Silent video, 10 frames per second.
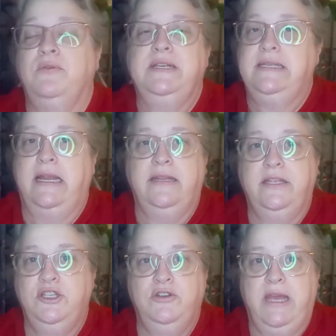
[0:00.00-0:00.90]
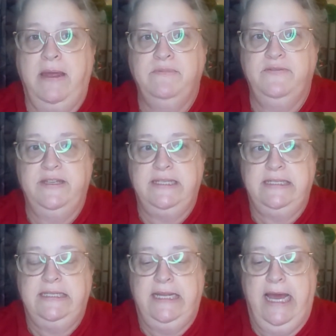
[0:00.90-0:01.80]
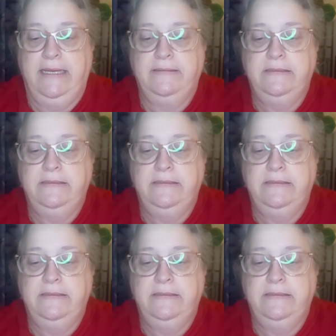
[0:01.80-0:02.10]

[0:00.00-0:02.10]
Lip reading: excited that you came to visit today.